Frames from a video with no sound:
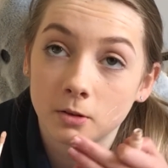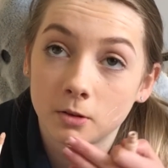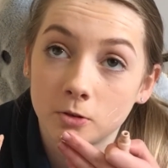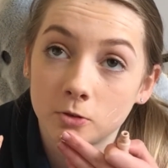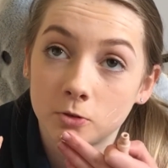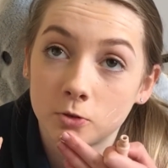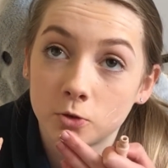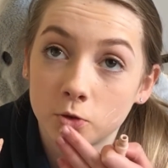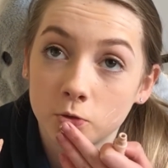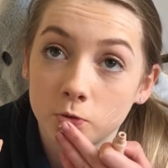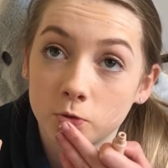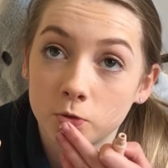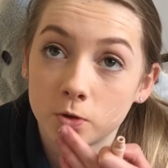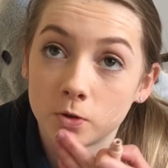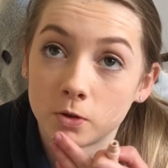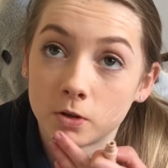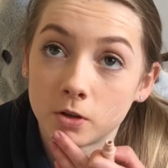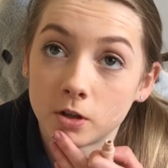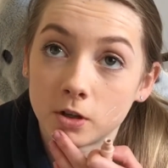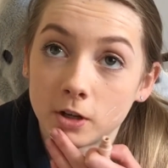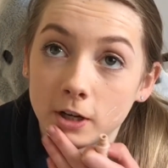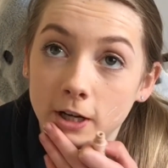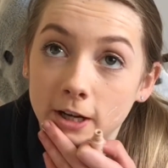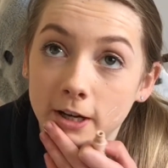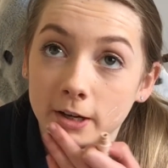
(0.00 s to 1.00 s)
So
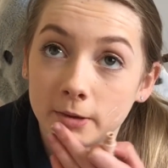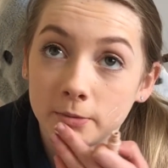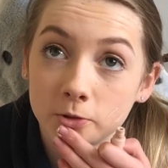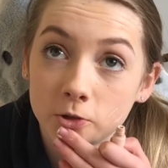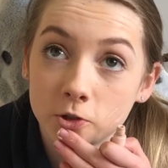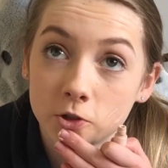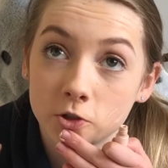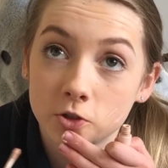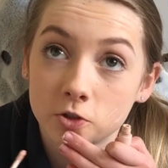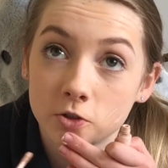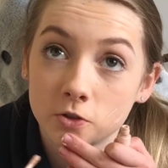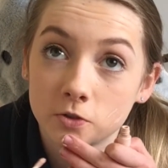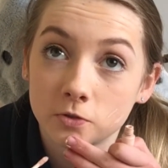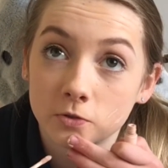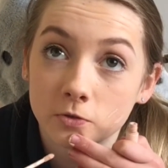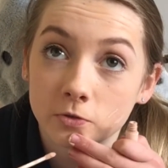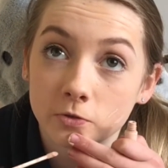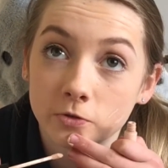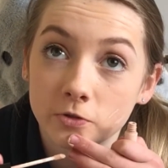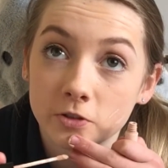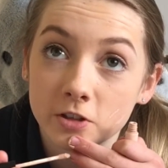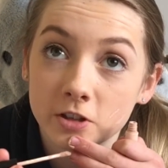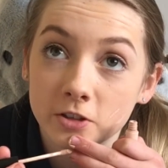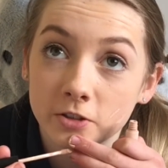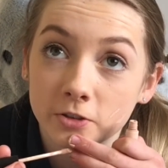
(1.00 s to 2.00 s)
I'm just
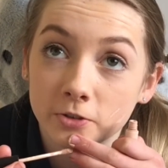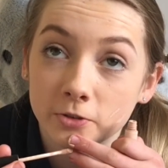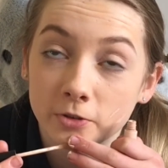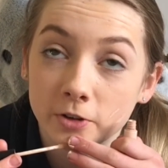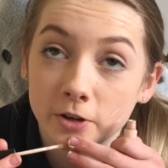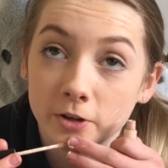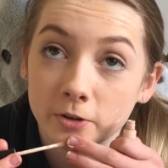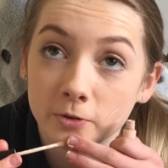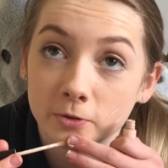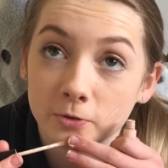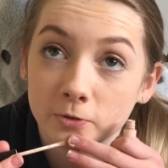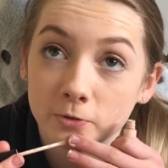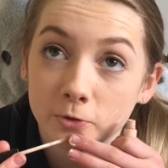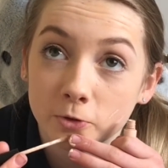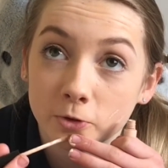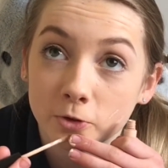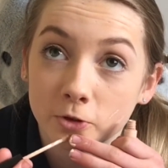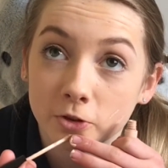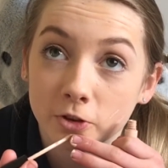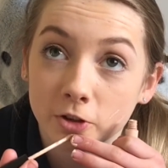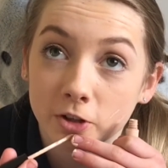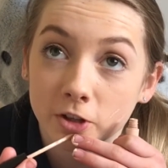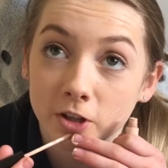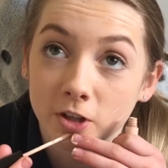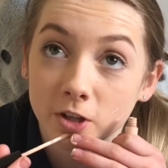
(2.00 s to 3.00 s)
feeling around for
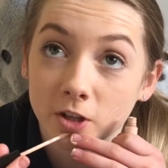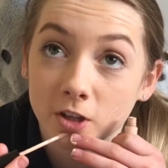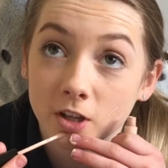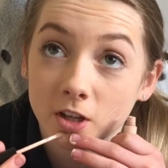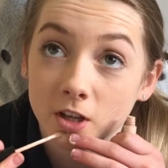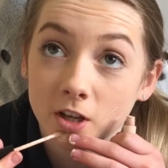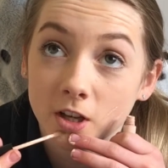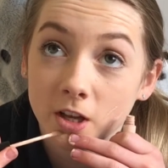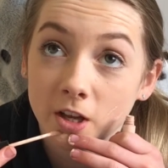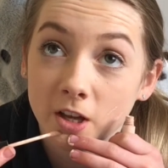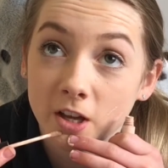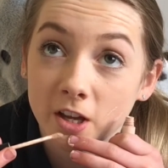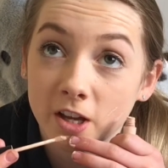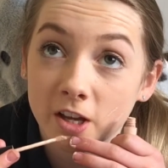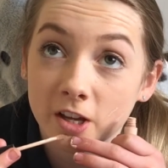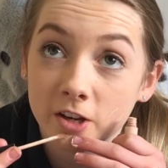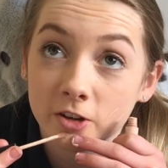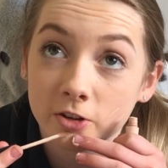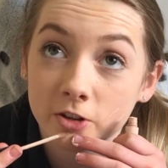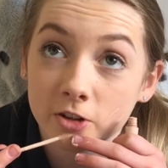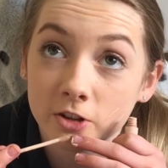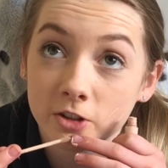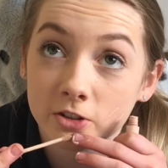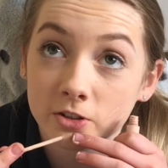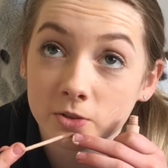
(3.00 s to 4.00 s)
the
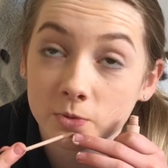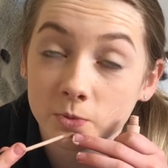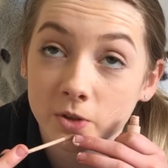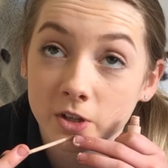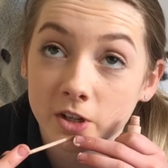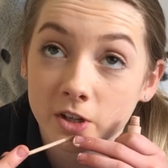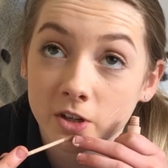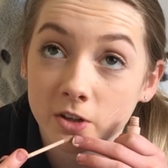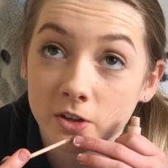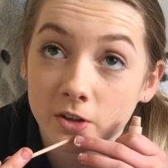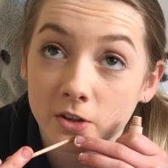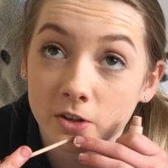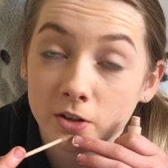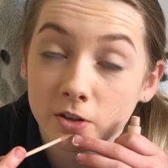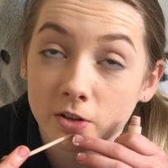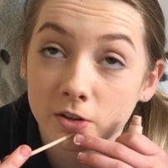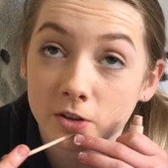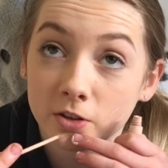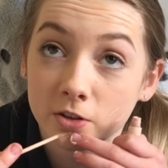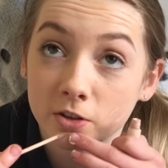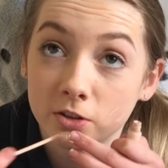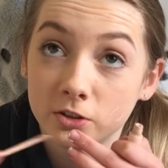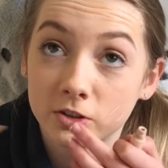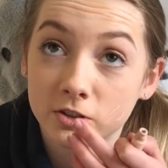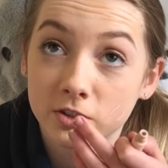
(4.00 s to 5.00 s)
areas where
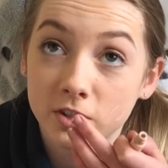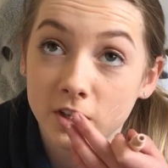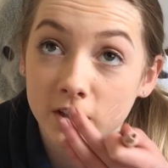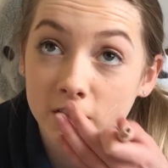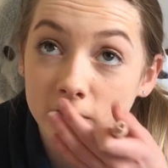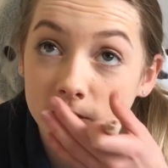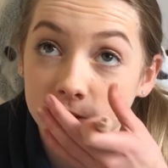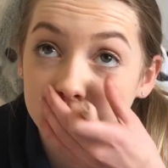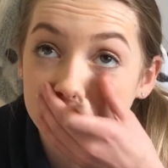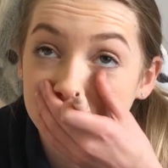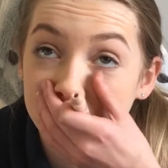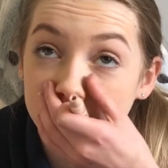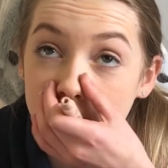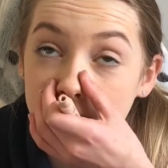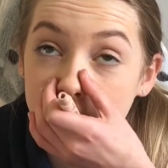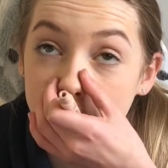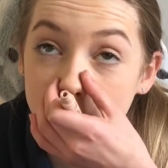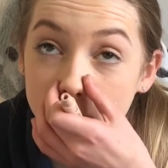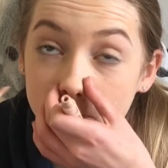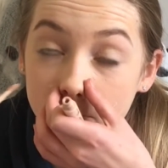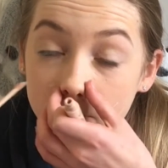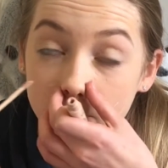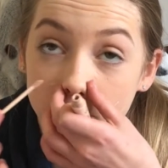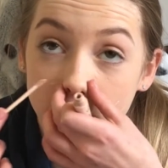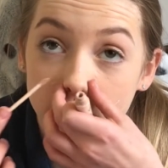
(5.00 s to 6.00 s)
skin sticks
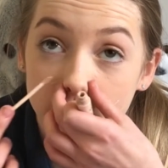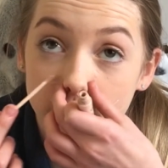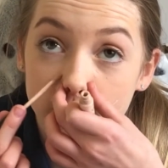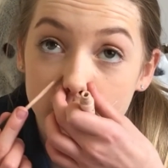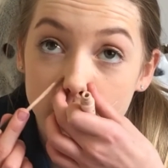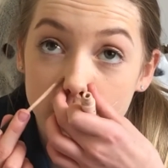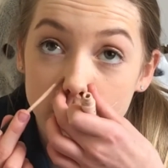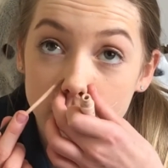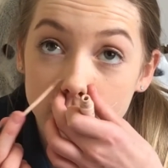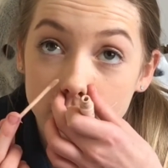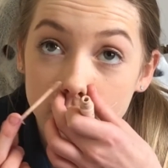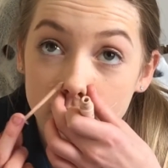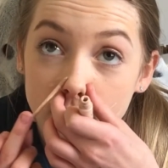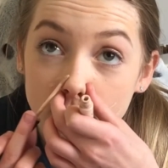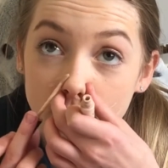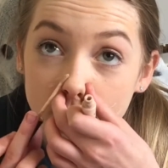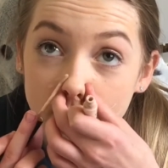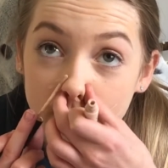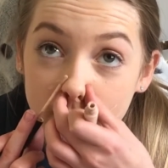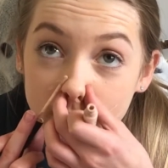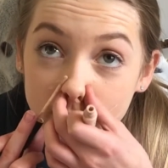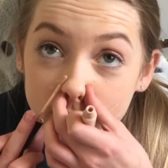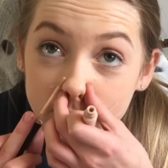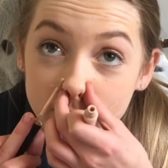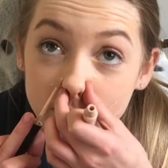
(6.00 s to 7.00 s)
out of my face
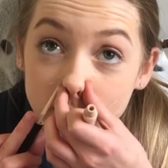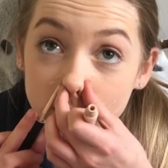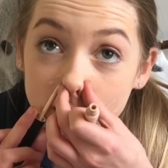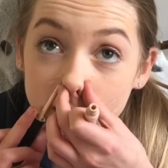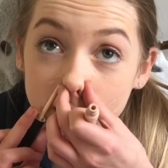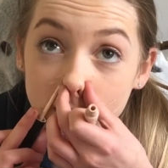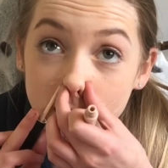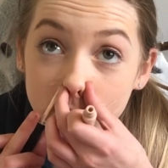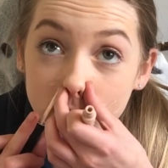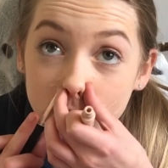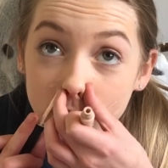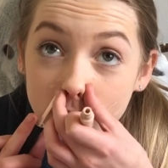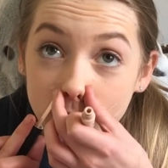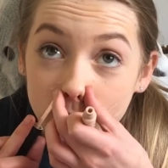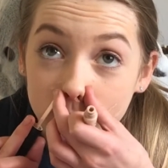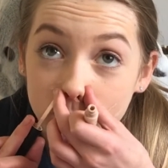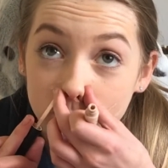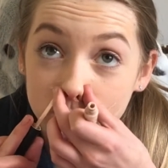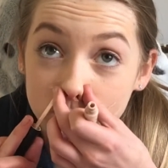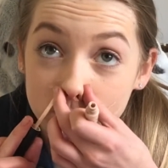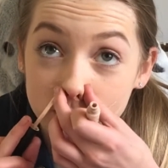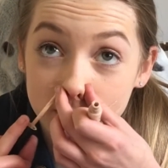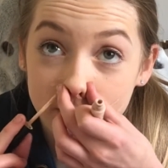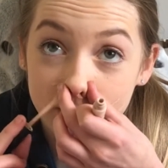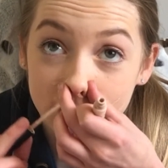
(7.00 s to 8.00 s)
and
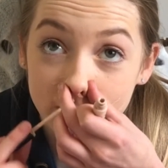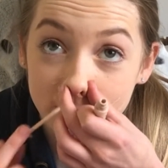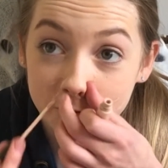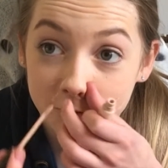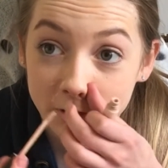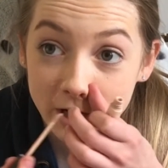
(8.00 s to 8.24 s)
go slightly